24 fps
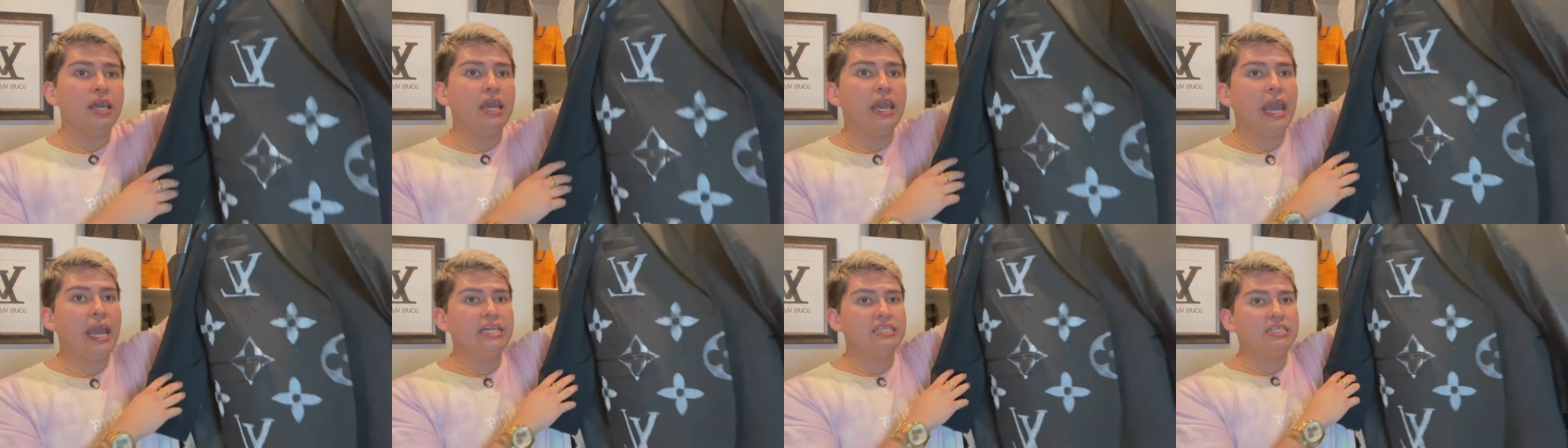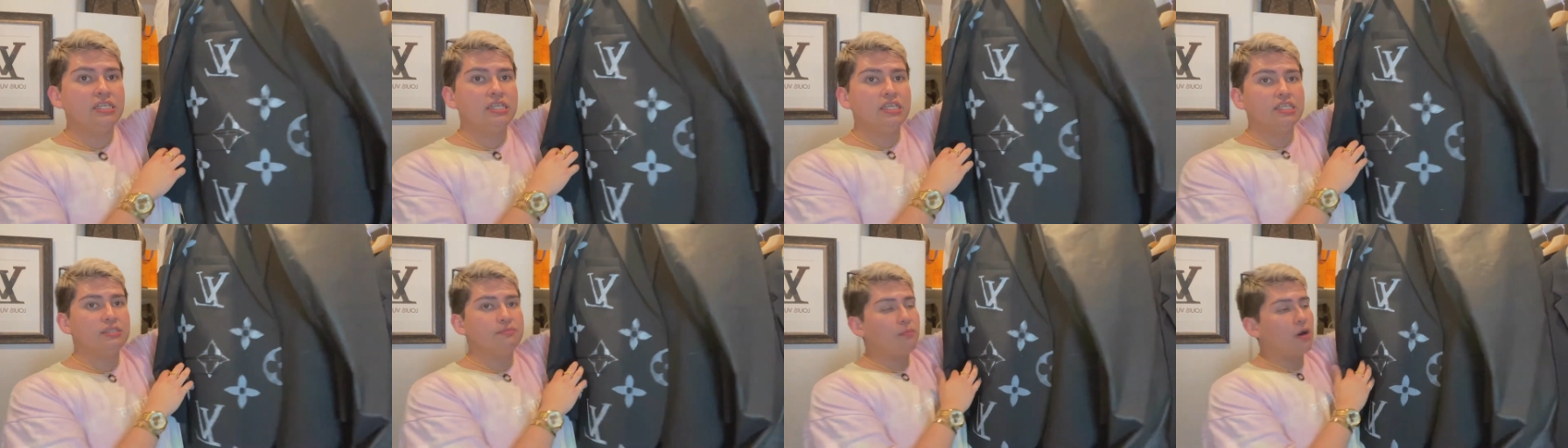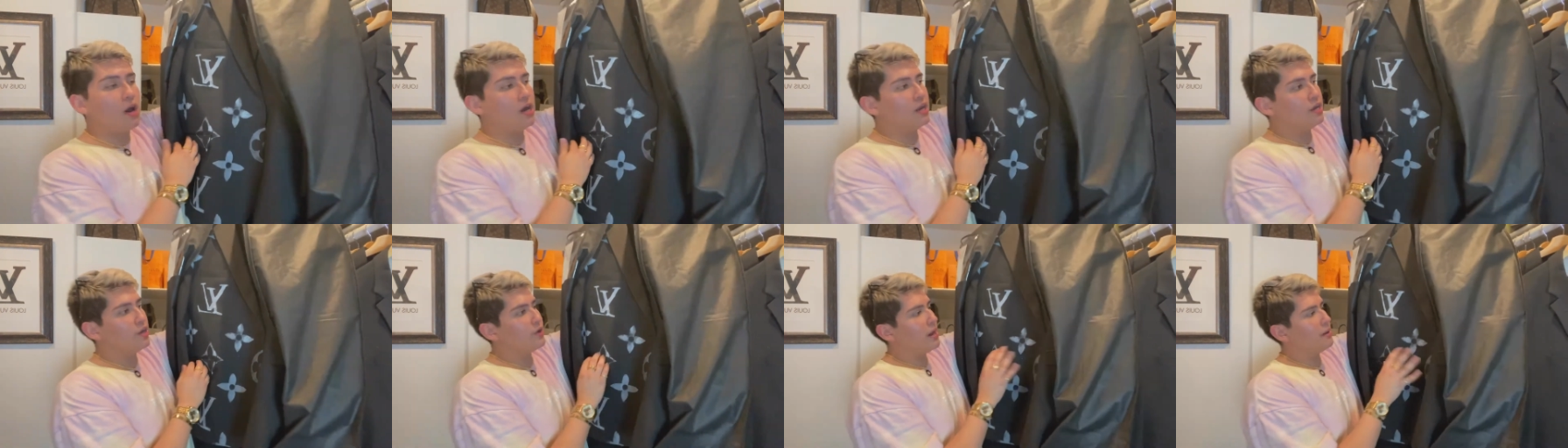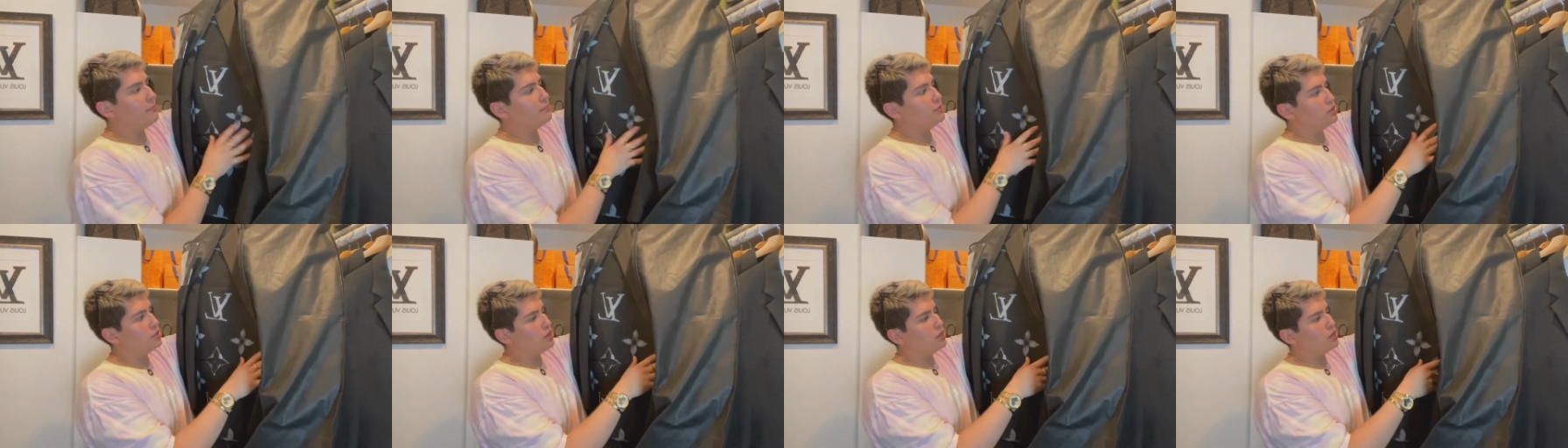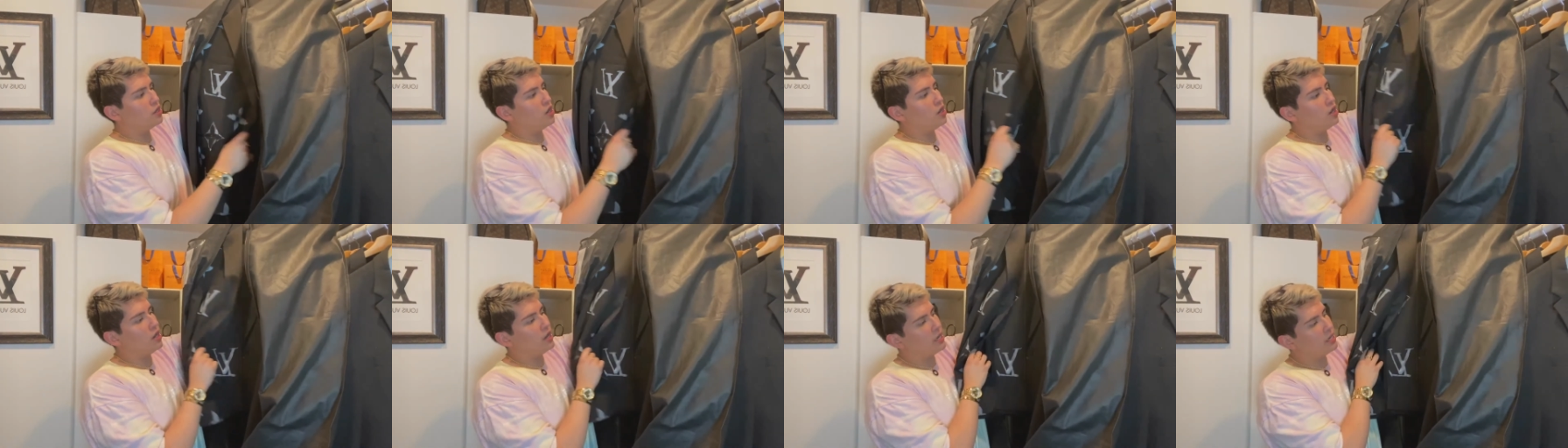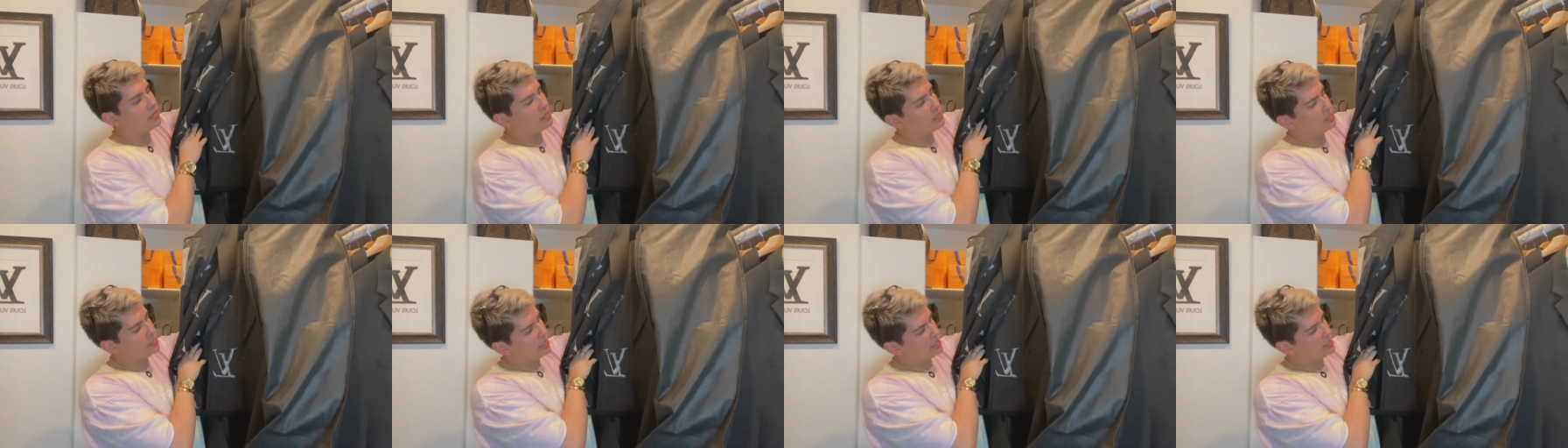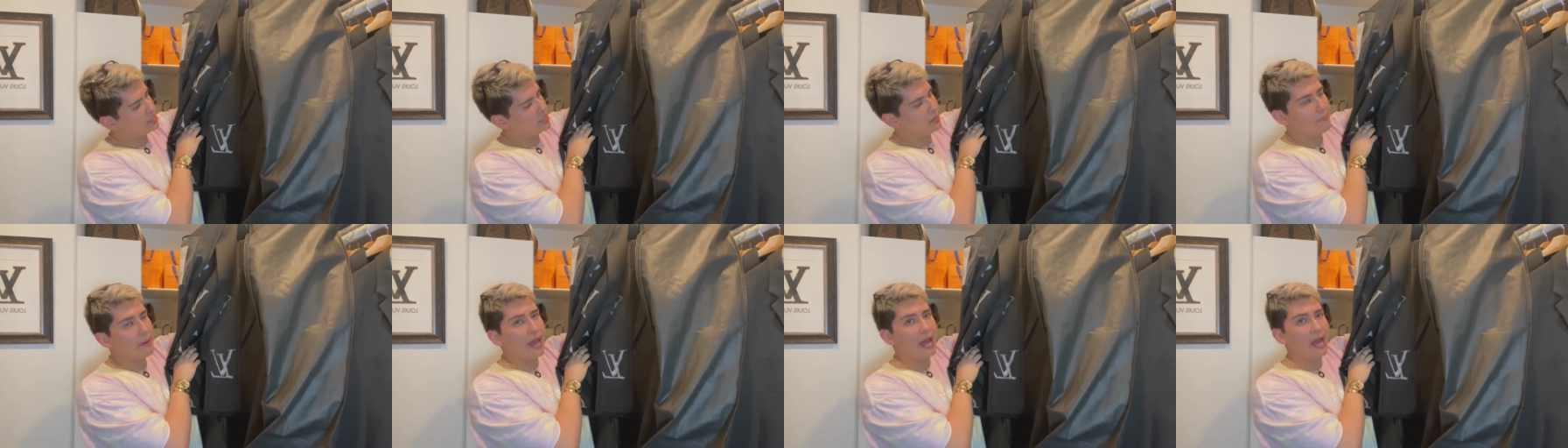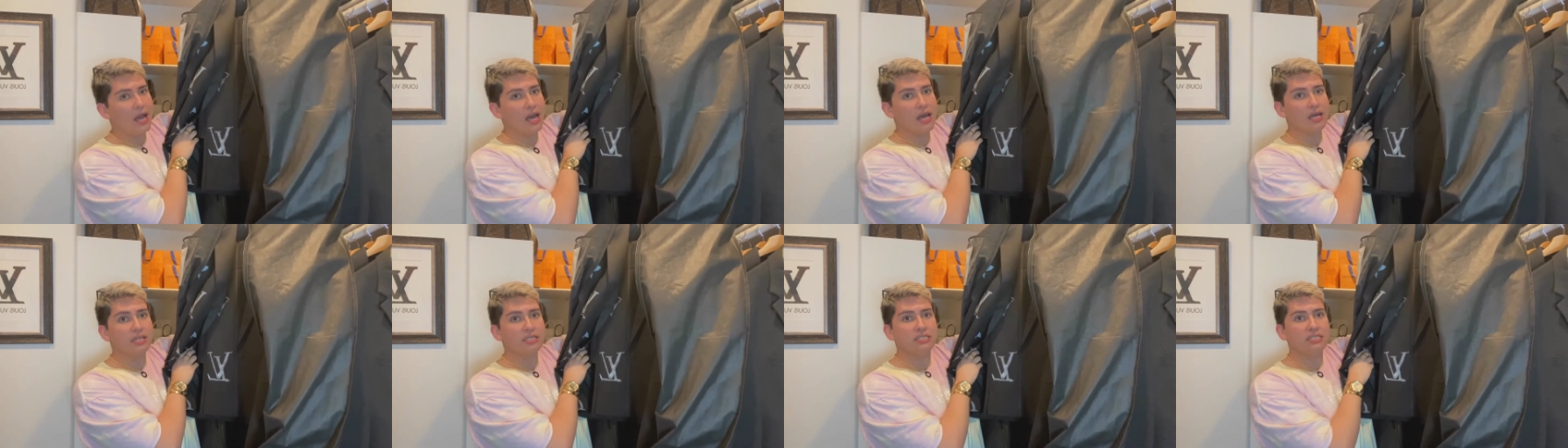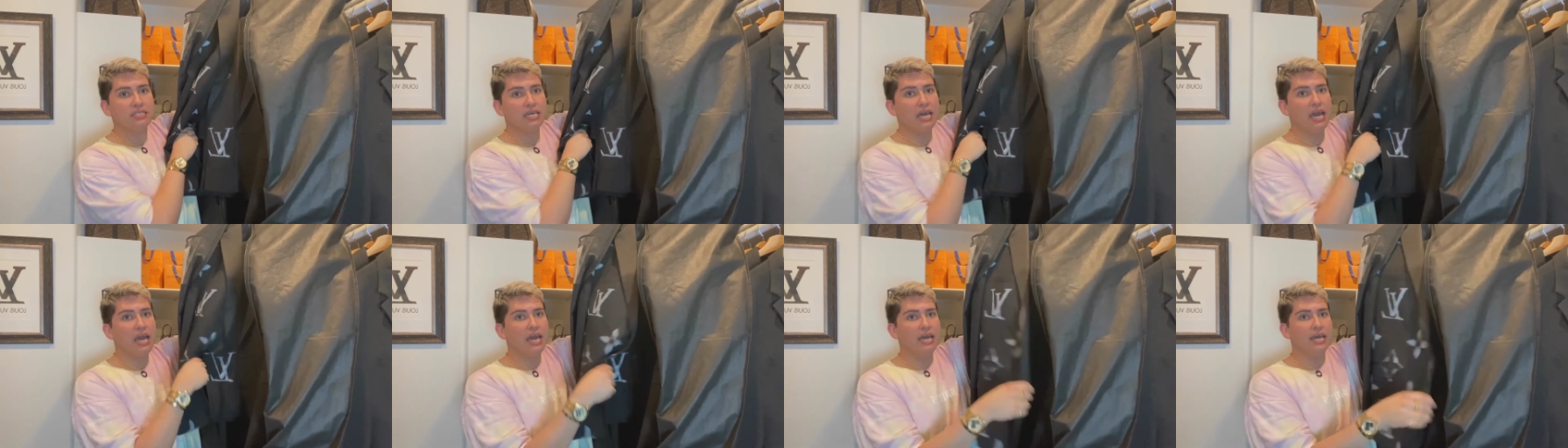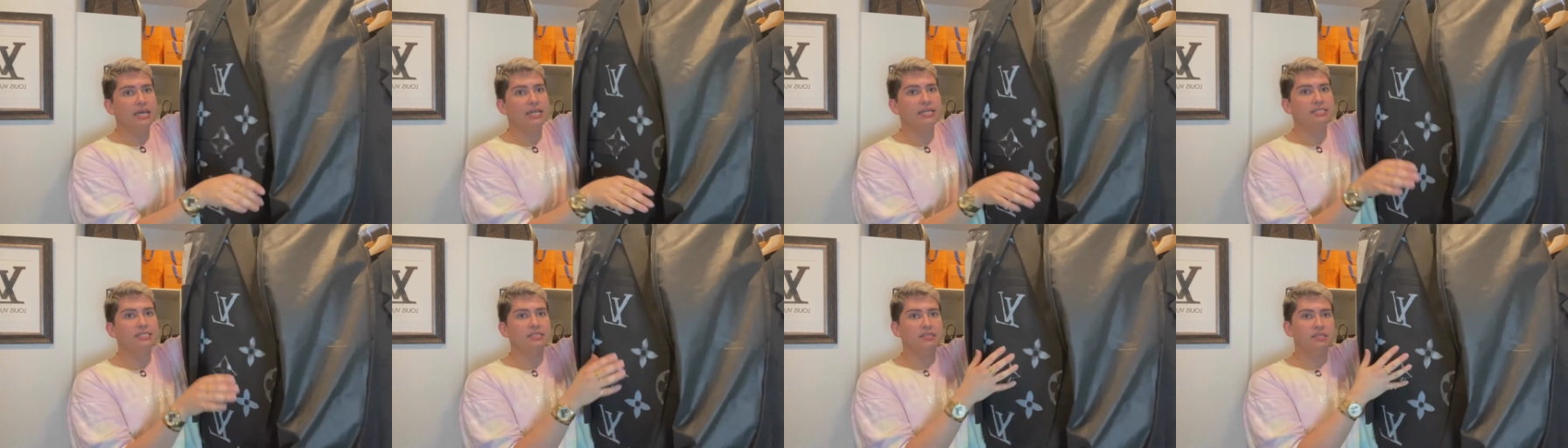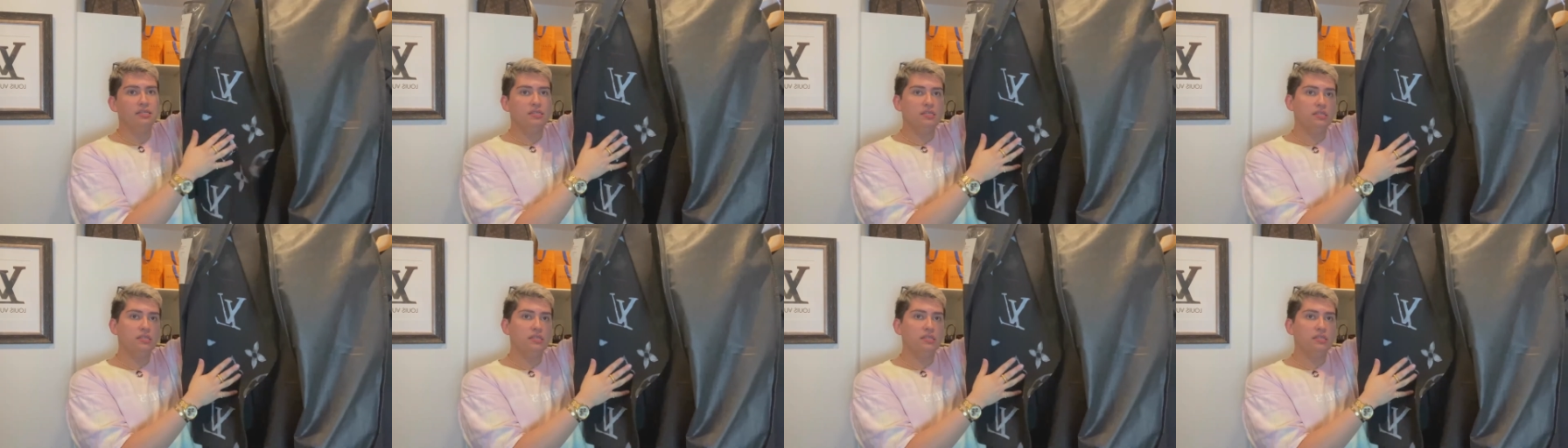I did this monogram look on like the pants and